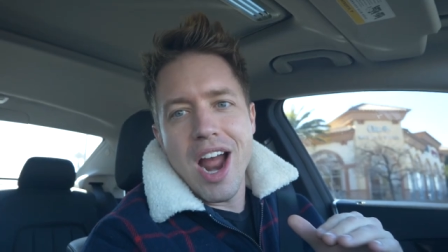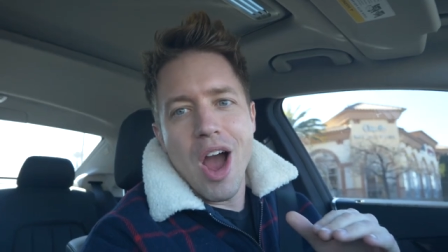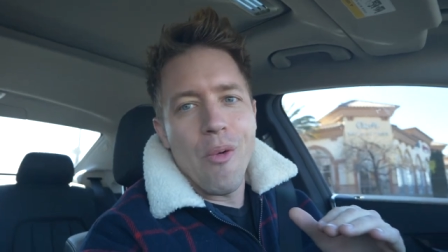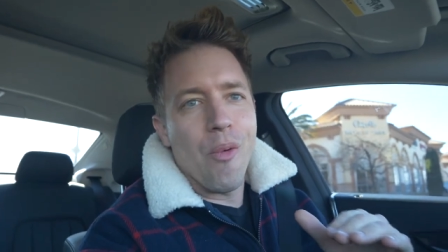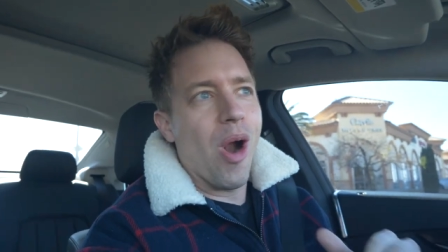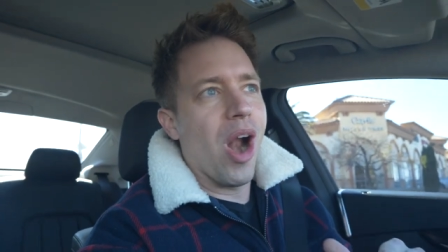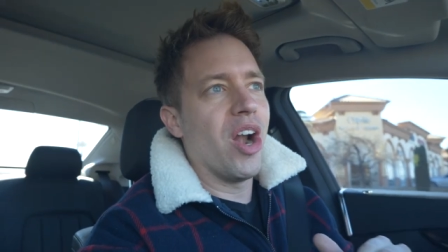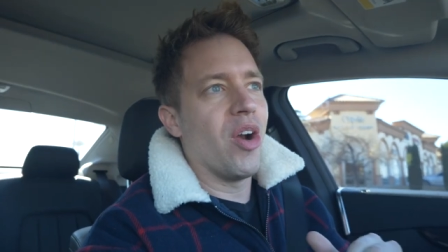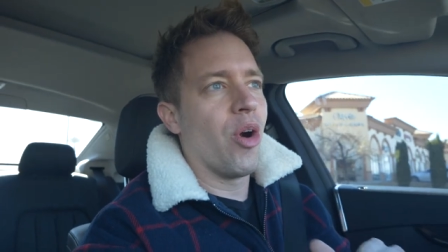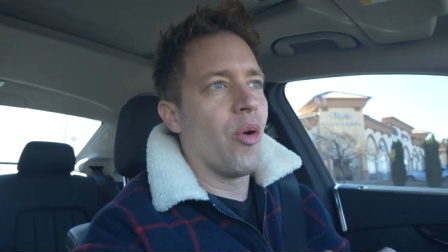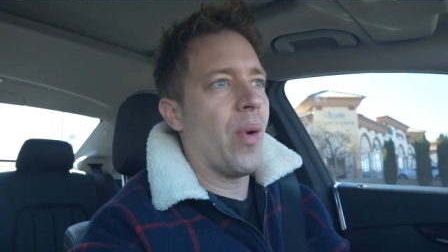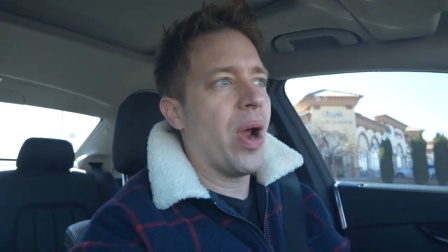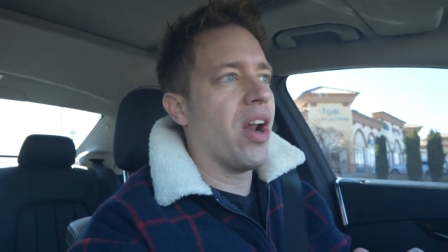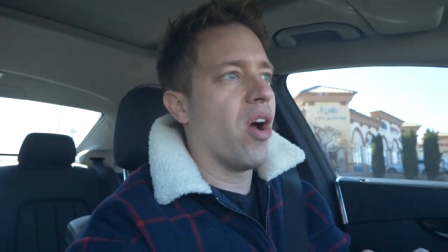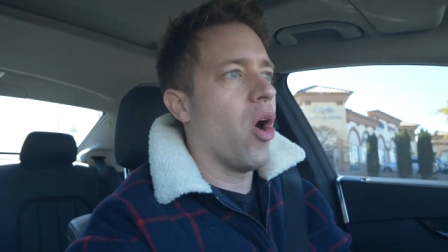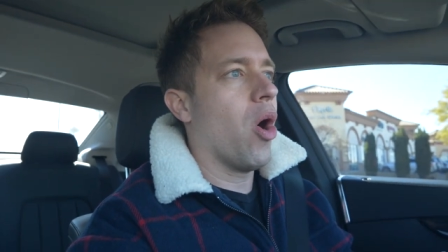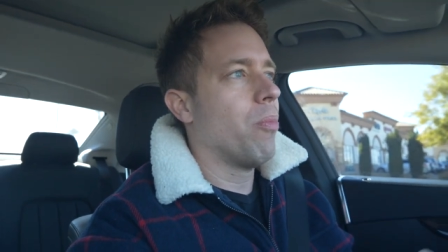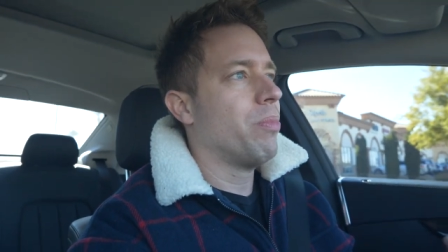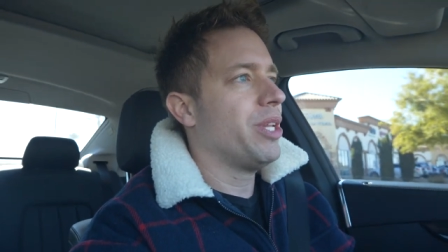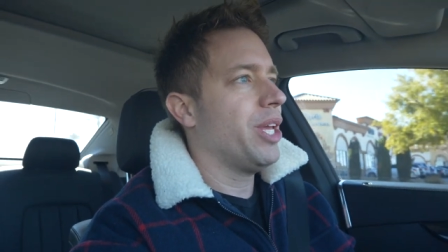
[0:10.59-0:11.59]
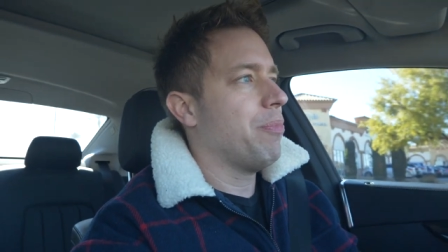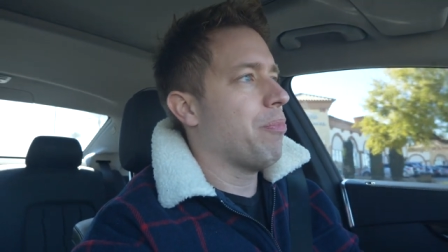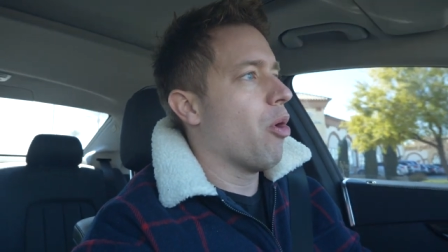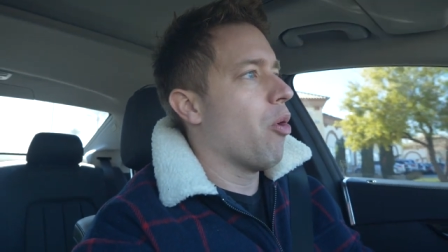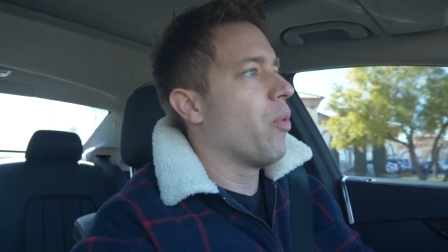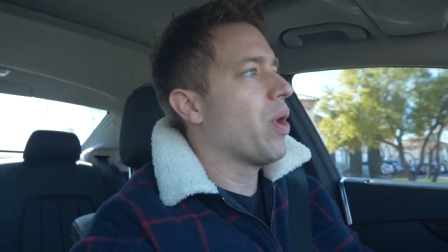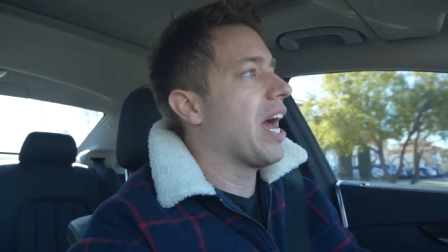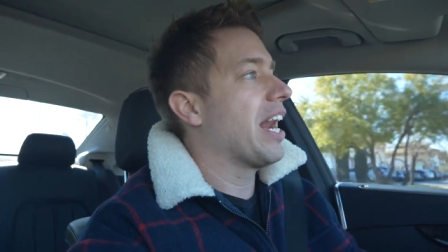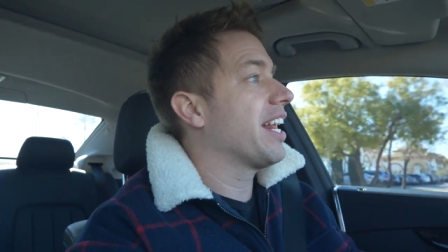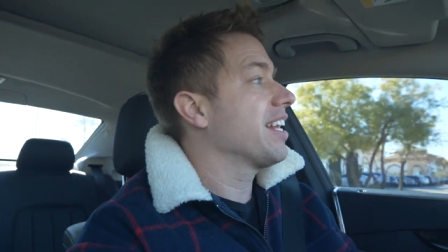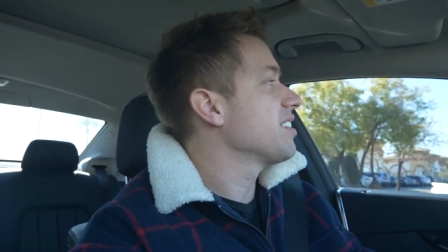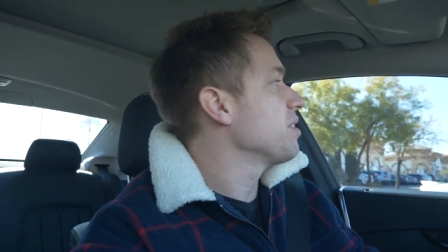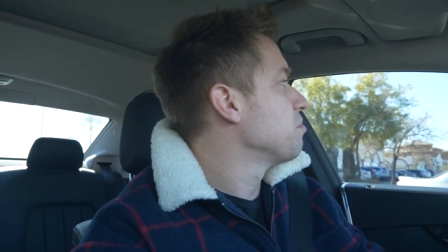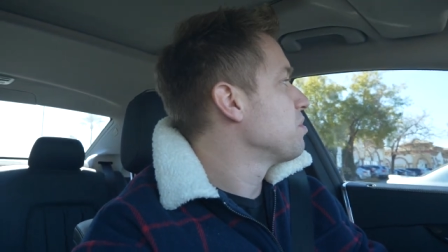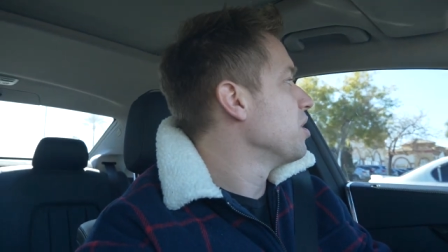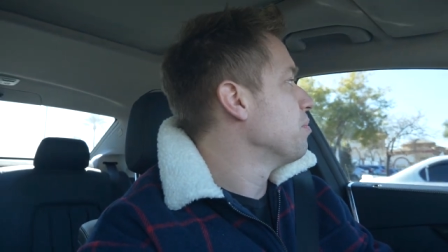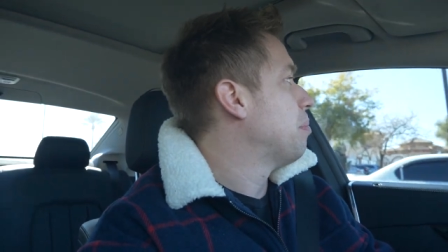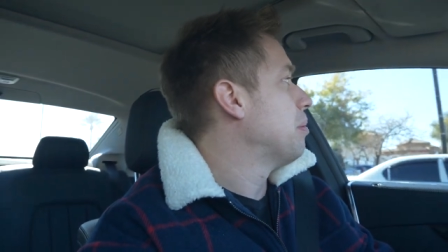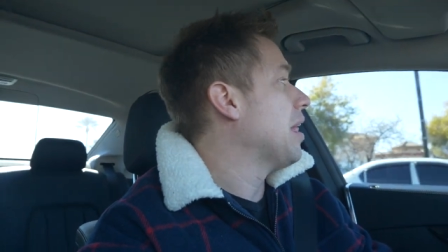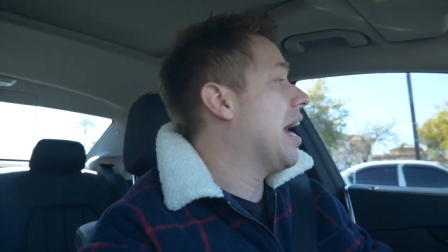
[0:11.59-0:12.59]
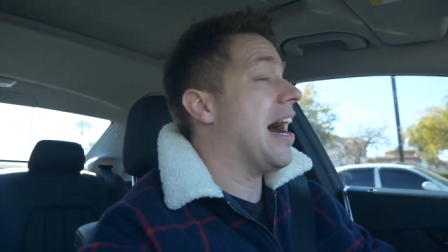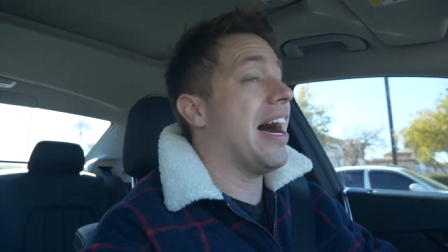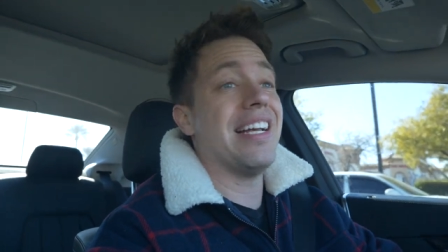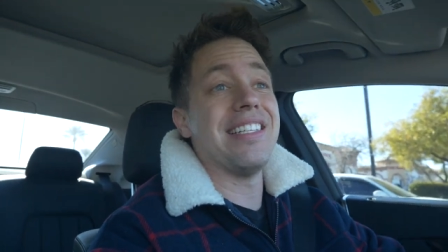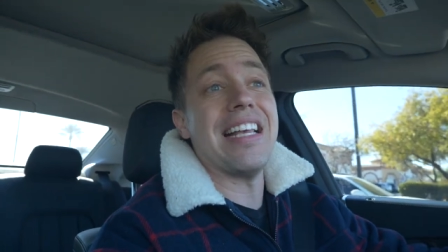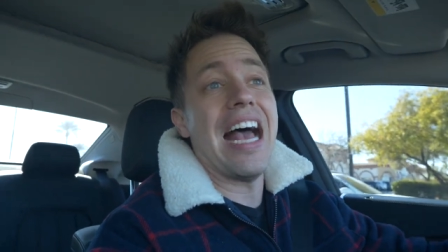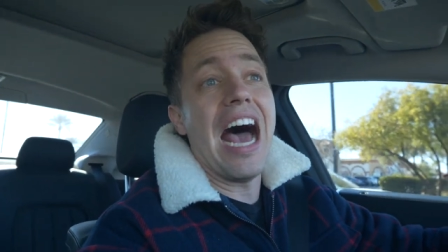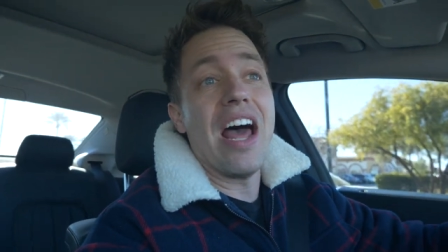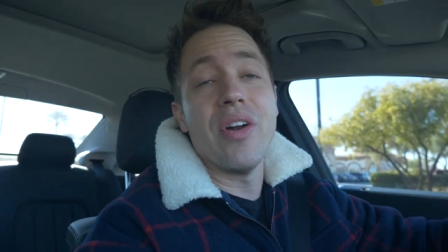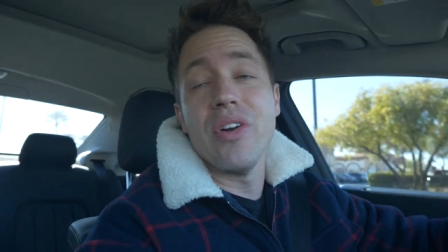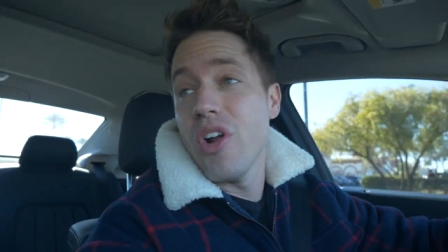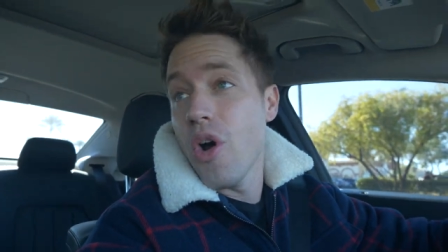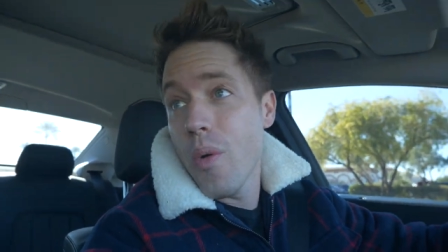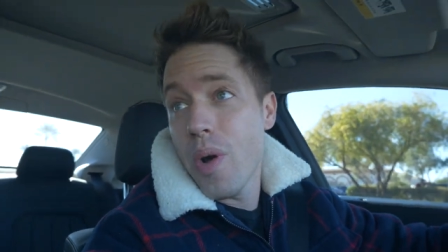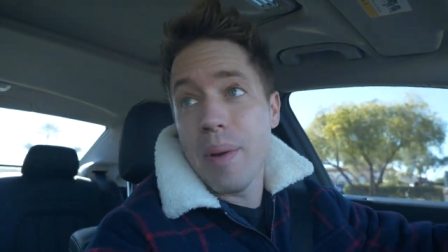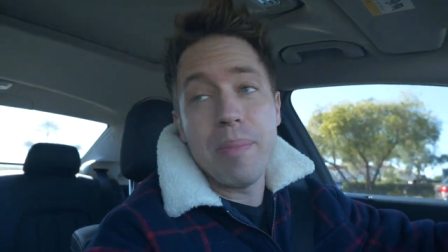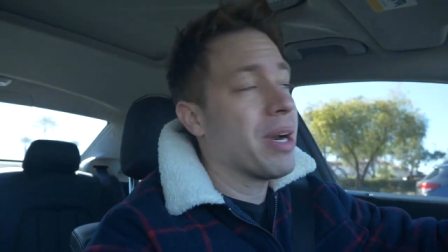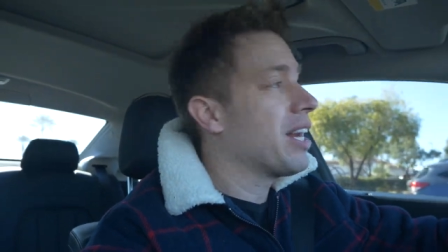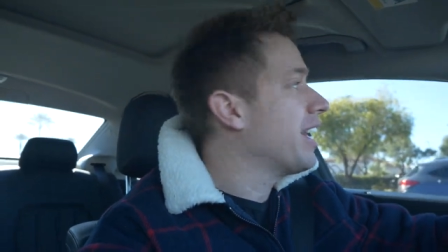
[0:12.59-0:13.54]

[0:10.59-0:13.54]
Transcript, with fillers: now we're on our way to Home Depot. We gotta get some supplies. I don't know what I'm